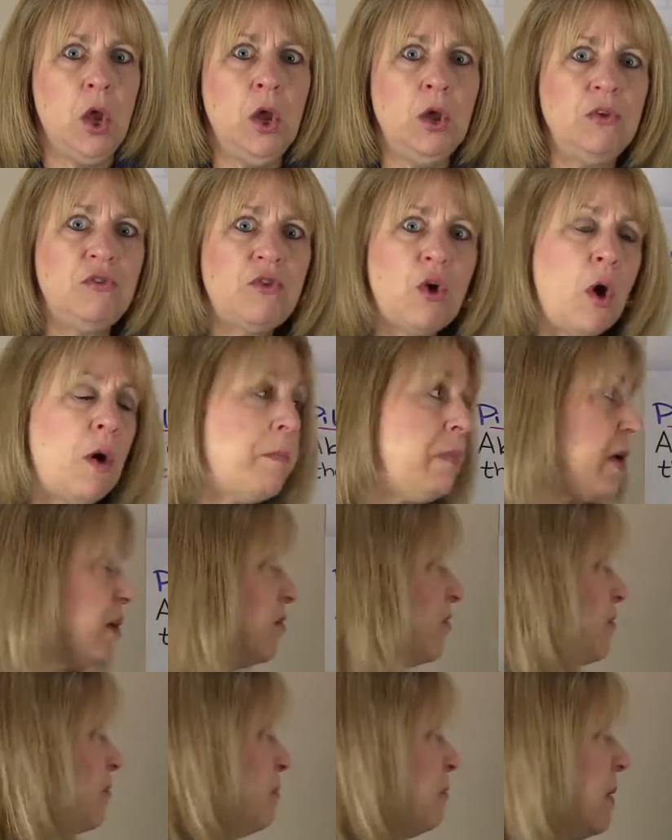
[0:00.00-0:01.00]
So
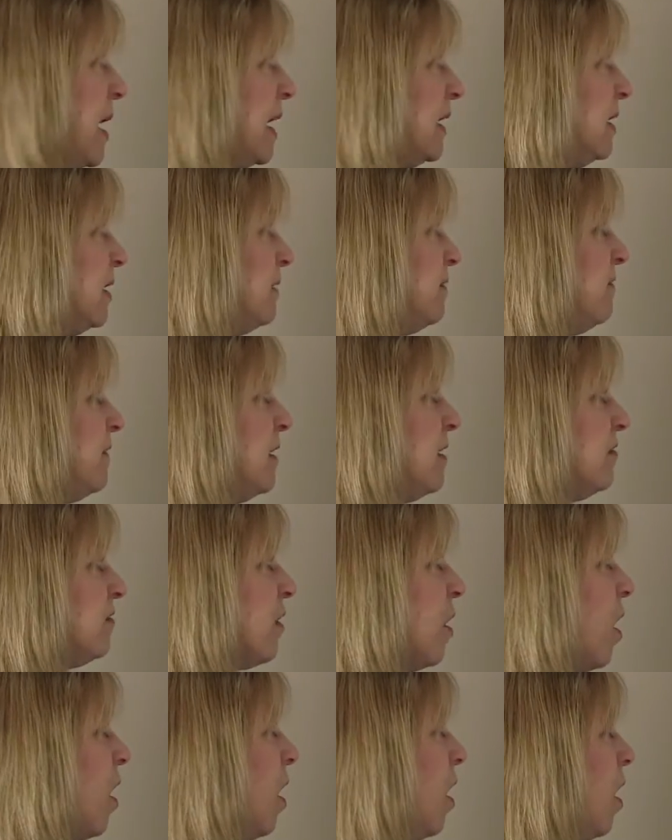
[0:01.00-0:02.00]
perspective is
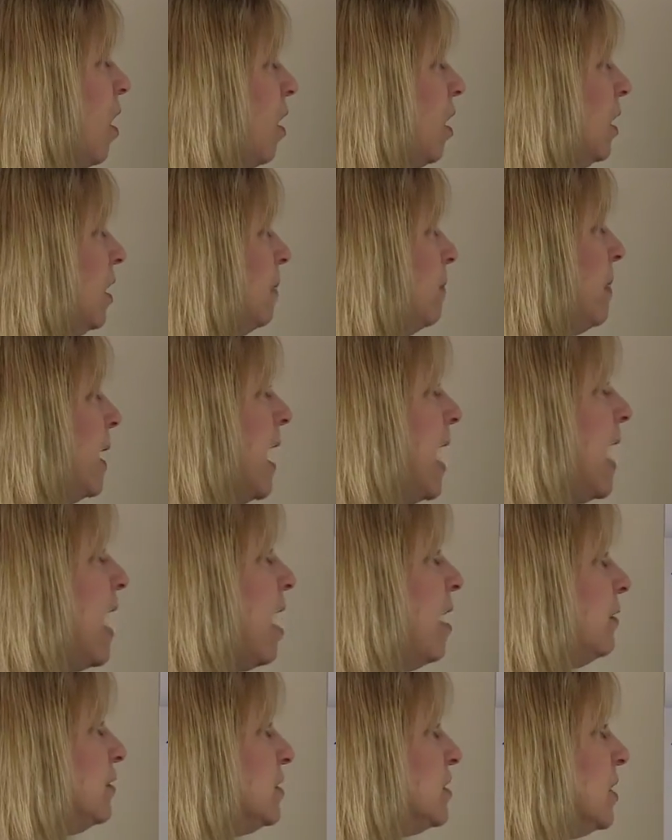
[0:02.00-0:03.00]
all
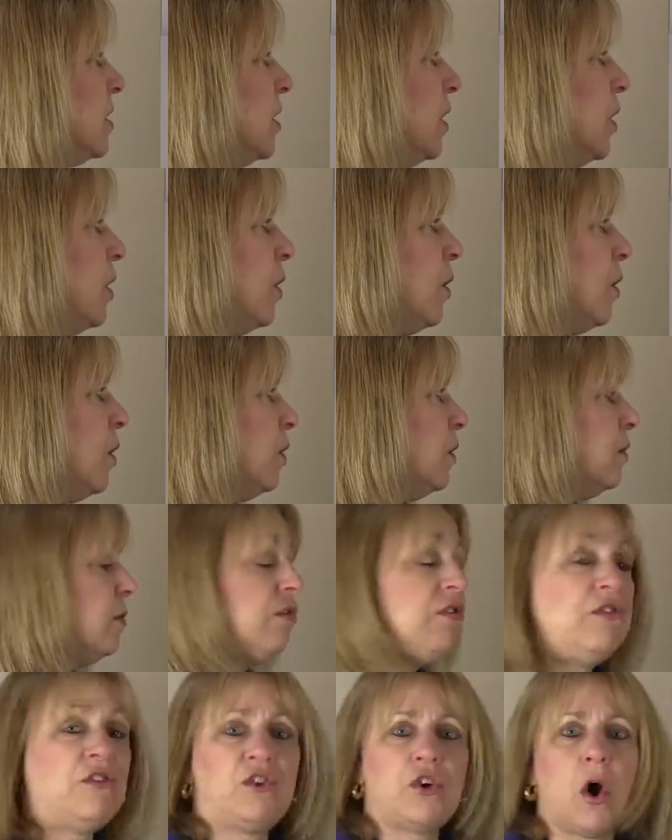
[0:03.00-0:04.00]
about
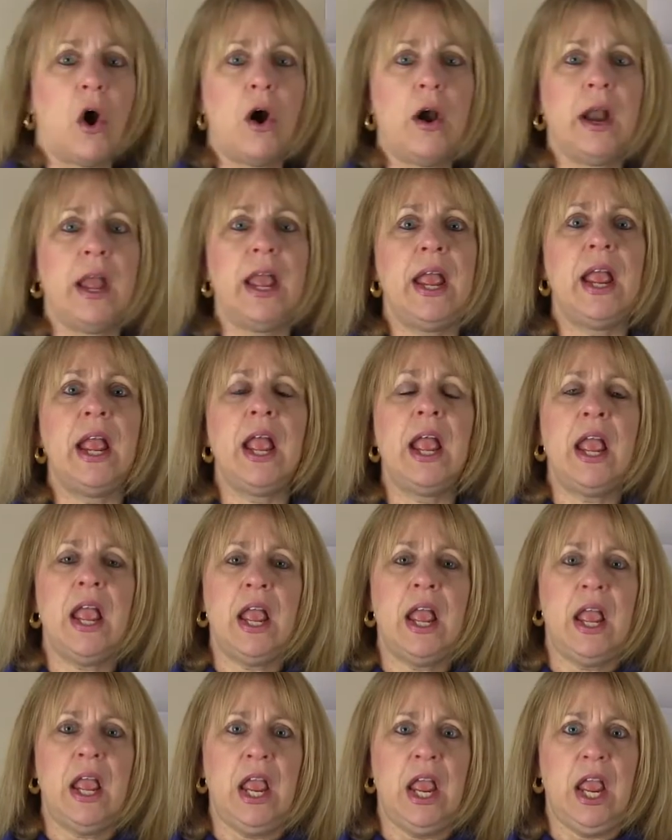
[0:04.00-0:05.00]
starting
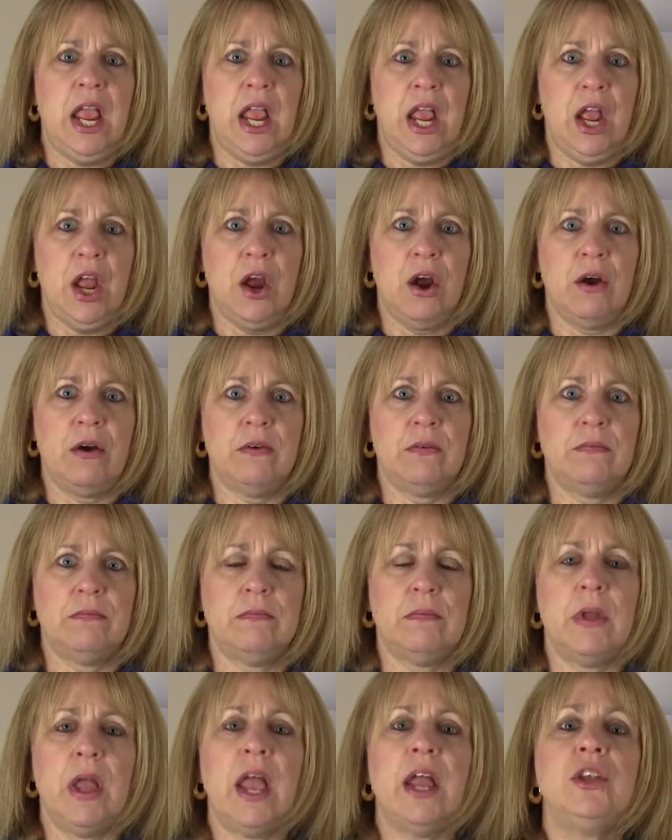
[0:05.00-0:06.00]
here
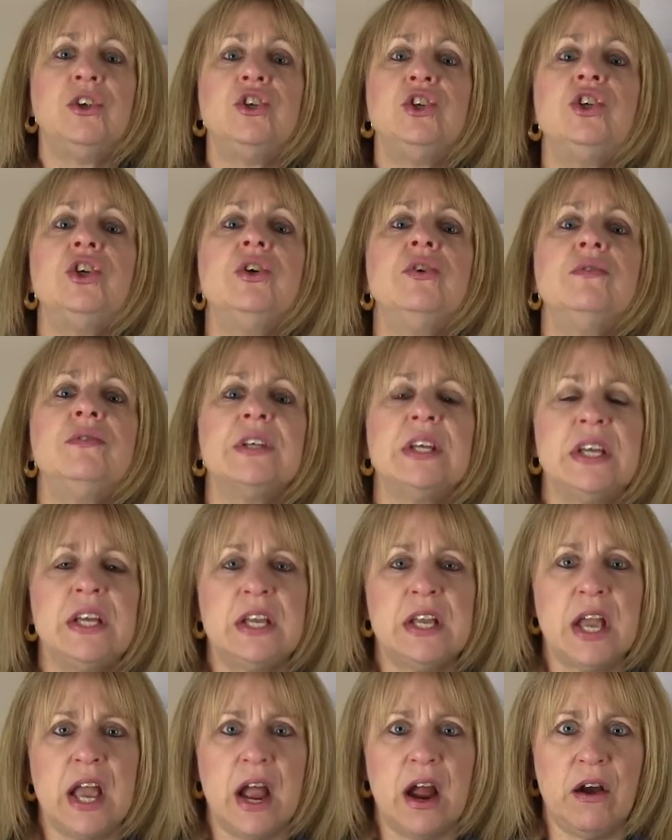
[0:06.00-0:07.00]
and
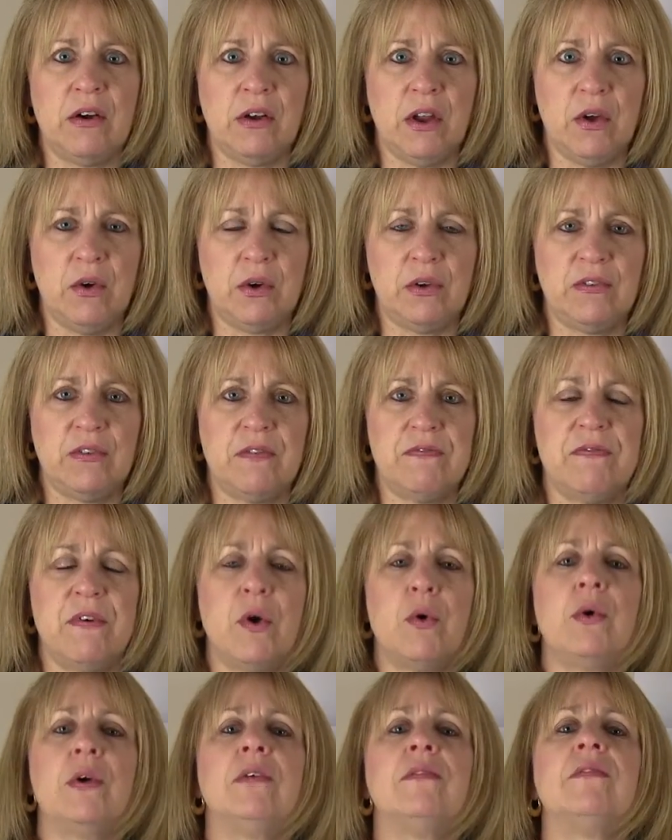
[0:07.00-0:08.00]
choosing our locus of
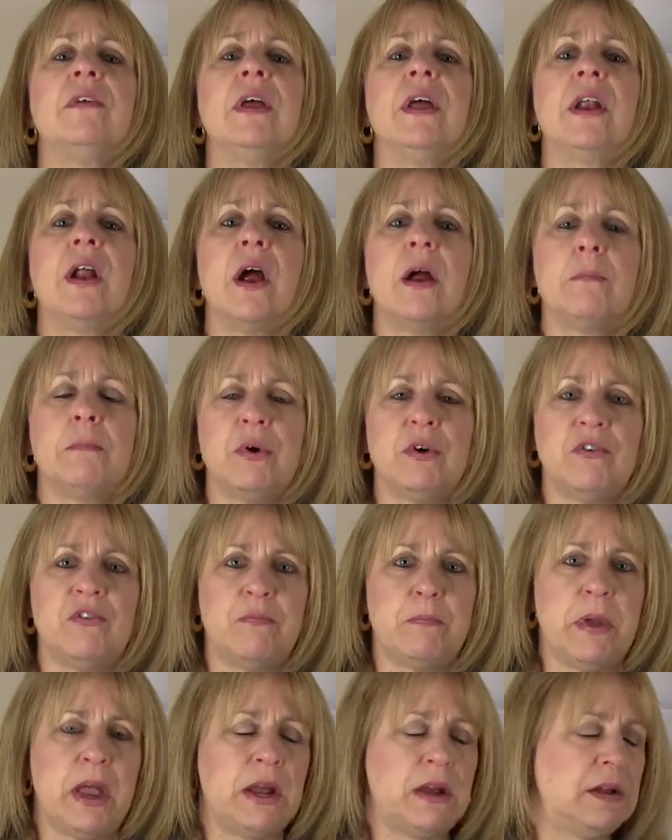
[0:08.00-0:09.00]
focus and our
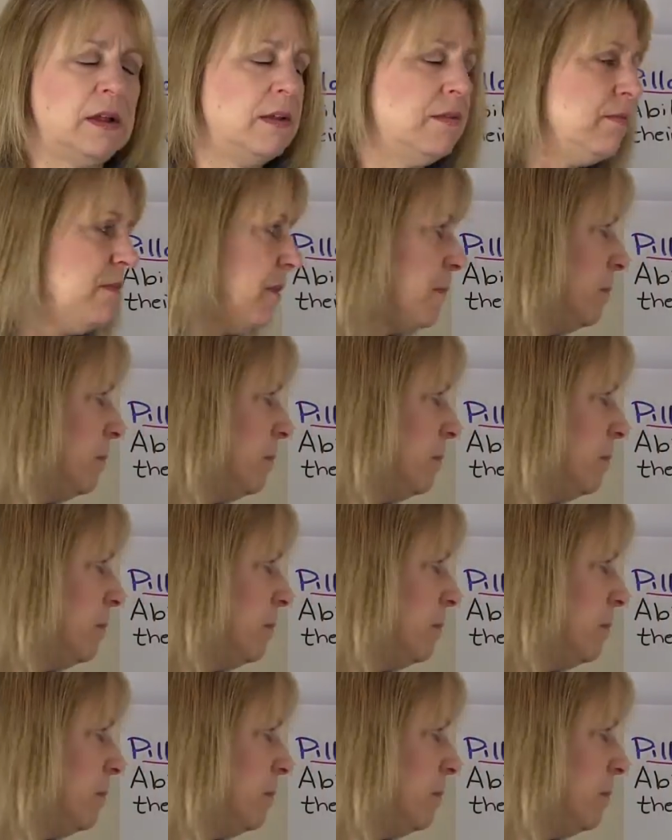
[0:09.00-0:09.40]
perspective.